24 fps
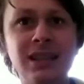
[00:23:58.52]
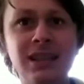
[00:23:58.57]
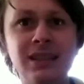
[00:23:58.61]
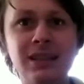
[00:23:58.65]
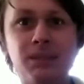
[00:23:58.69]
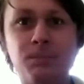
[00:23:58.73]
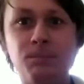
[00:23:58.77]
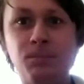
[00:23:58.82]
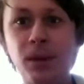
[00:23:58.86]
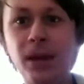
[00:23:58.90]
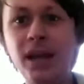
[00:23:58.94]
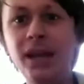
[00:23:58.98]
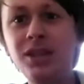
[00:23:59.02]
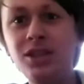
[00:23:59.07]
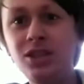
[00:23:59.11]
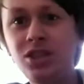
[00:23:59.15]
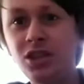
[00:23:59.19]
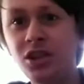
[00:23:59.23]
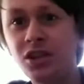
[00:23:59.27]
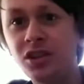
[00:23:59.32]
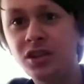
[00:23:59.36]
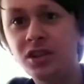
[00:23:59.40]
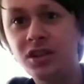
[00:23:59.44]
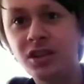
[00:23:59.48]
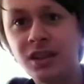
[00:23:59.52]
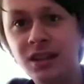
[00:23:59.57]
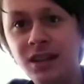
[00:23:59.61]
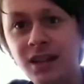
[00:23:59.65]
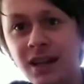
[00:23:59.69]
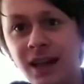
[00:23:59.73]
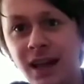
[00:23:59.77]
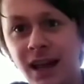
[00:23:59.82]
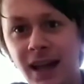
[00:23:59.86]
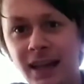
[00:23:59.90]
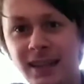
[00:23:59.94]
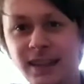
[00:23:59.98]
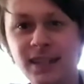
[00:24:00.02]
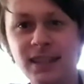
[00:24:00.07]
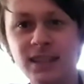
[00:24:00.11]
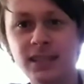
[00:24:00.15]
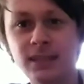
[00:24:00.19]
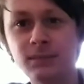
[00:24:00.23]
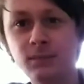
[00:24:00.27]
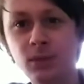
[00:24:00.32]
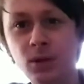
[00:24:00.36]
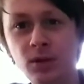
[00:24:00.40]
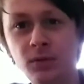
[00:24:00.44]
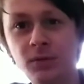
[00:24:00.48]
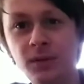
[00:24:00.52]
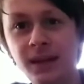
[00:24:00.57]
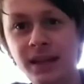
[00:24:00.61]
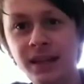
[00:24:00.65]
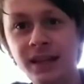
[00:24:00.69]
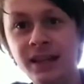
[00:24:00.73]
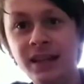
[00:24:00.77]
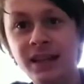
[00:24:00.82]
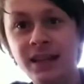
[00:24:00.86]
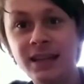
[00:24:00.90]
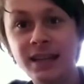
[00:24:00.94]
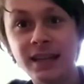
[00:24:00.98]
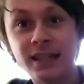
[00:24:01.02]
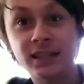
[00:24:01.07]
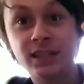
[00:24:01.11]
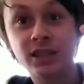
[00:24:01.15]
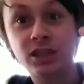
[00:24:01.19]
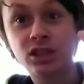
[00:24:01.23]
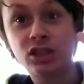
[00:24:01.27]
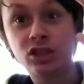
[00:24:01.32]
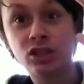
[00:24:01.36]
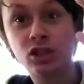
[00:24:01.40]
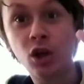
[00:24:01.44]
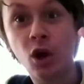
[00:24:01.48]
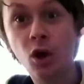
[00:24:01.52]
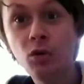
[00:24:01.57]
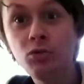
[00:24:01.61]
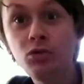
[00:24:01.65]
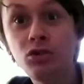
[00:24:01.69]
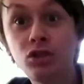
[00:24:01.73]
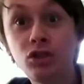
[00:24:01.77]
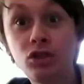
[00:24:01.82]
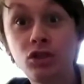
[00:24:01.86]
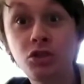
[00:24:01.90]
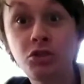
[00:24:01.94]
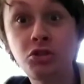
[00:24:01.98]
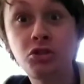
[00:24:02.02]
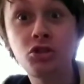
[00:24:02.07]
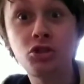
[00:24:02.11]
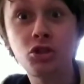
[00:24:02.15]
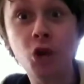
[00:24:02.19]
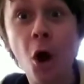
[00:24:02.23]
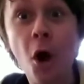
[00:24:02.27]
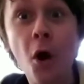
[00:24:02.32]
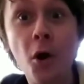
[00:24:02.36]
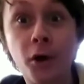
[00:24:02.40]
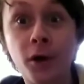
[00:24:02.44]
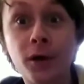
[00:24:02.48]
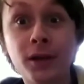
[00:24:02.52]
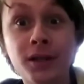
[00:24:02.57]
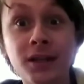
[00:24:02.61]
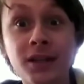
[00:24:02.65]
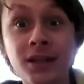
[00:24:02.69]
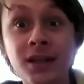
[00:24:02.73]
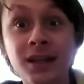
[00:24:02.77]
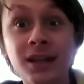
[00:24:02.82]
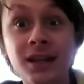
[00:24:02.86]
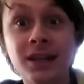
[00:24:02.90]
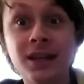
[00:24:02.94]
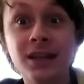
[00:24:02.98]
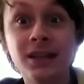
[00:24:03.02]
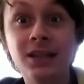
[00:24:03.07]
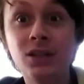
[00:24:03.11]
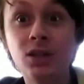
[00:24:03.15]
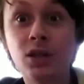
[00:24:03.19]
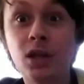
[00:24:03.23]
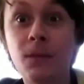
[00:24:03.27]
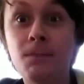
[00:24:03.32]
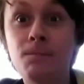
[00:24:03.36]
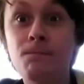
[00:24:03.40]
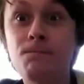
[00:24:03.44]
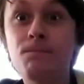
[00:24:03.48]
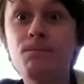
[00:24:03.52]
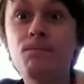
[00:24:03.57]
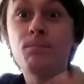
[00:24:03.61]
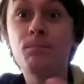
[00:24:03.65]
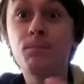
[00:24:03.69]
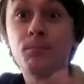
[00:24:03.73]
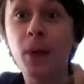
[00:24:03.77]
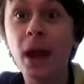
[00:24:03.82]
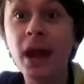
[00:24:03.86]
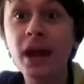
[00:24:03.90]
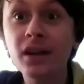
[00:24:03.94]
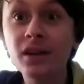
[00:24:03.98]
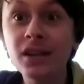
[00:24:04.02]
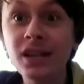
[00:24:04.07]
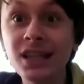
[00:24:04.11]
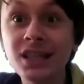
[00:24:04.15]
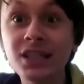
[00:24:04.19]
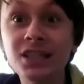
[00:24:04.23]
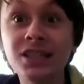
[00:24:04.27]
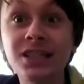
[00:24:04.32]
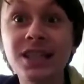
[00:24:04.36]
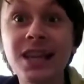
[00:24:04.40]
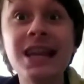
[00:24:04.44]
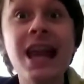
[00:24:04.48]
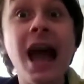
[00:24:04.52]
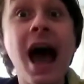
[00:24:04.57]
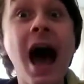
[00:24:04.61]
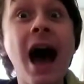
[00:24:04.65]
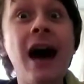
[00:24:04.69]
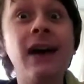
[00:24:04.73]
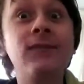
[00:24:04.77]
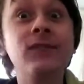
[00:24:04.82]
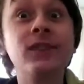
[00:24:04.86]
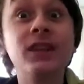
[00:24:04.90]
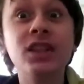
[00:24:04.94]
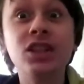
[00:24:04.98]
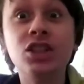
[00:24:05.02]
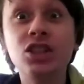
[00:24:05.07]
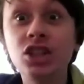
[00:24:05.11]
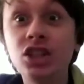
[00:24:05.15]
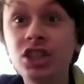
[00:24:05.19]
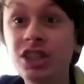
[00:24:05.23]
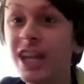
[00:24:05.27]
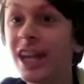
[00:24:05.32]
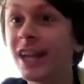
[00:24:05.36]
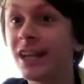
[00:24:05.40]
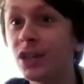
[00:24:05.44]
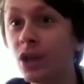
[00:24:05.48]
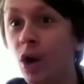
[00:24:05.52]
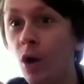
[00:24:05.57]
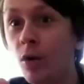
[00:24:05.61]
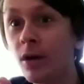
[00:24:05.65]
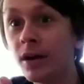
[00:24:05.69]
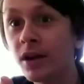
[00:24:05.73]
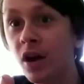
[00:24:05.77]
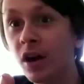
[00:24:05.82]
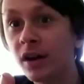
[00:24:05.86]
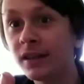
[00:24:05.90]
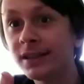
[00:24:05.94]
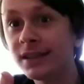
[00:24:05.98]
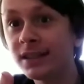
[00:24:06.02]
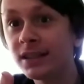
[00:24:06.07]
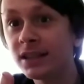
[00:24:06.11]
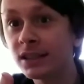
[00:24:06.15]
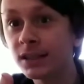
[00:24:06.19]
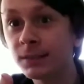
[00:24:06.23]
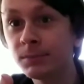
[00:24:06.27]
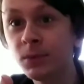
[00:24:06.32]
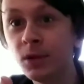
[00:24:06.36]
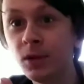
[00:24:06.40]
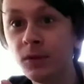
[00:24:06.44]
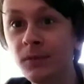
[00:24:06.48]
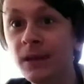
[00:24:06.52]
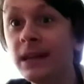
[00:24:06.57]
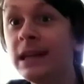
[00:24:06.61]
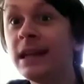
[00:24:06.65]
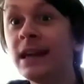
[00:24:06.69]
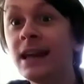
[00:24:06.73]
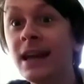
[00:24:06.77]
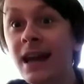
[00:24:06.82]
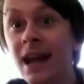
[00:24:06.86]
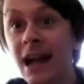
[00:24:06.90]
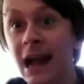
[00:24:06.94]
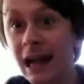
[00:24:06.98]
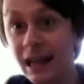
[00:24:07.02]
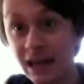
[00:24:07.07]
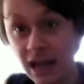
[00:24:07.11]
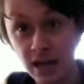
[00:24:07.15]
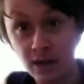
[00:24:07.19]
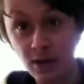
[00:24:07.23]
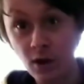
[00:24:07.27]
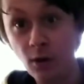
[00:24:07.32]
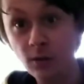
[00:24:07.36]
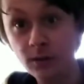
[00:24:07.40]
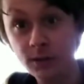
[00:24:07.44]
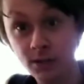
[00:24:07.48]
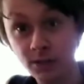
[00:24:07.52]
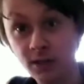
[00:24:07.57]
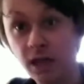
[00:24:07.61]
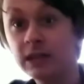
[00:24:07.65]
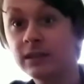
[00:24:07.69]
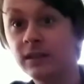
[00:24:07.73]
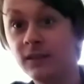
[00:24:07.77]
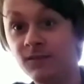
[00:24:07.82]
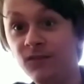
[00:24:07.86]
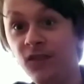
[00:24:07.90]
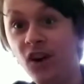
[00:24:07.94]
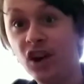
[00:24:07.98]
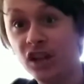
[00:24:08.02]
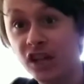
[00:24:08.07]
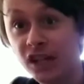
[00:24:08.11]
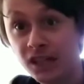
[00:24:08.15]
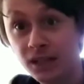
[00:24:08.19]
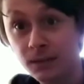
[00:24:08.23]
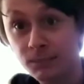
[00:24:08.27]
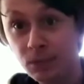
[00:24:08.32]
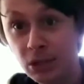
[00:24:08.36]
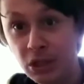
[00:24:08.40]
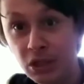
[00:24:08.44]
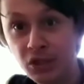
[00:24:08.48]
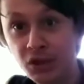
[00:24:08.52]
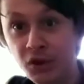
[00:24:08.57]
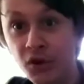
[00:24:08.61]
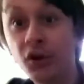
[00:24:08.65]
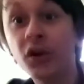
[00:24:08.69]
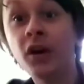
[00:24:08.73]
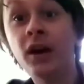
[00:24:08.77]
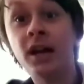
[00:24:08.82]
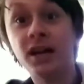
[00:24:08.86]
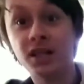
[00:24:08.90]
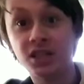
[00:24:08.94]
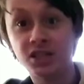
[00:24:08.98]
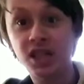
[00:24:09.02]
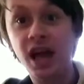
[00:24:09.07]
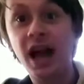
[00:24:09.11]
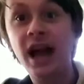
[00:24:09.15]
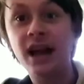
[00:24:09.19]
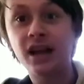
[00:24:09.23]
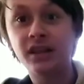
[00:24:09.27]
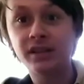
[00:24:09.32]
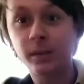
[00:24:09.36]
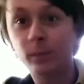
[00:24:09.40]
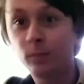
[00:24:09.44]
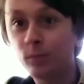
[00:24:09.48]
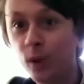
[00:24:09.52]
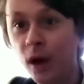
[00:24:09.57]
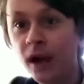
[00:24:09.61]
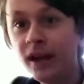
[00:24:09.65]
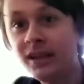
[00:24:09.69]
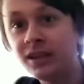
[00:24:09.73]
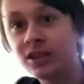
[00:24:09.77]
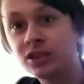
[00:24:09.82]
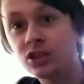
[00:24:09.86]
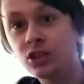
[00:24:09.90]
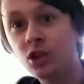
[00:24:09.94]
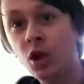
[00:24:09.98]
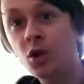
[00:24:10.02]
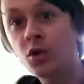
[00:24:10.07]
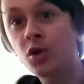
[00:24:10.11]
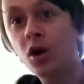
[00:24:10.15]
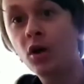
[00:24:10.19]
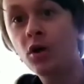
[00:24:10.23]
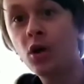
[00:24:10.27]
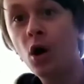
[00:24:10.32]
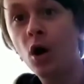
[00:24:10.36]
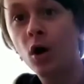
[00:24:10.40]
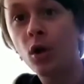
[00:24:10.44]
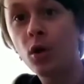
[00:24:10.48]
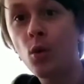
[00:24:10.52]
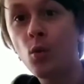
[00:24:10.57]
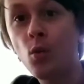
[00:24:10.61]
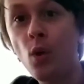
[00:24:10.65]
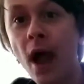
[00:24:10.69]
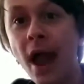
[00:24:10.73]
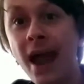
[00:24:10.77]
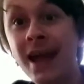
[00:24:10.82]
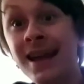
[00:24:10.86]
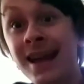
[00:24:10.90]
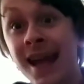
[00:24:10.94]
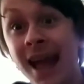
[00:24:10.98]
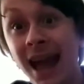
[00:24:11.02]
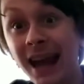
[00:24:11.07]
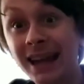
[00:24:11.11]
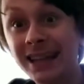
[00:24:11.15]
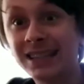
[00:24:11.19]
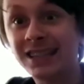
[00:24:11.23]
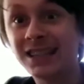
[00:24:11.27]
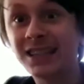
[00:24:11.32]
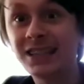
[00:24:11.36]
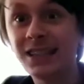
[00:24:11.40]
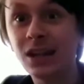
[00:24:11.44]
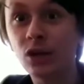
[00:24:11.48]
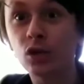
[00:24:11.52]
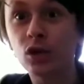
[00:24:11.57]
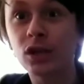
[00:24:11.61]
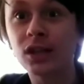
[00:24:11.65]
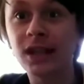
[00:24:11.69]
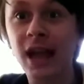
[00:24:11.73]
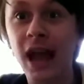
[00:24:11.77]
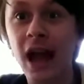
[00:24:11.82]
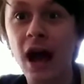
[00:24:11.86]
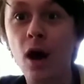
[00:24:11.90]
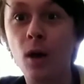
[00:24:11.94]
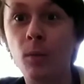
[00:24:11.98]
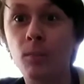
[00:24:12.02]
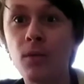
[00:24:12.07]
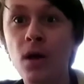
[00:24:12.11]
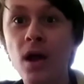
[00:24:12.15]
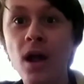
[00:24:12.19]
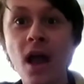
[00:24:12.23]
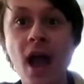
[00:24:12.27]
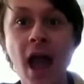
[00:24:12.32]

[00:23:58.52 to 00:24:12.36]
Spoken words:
the picture in this movie is so dark, you could barely see half of the shit going on in this movie. And I know it's not the fucking computer, because I had the brightness turned on all the way, and it still didn't help.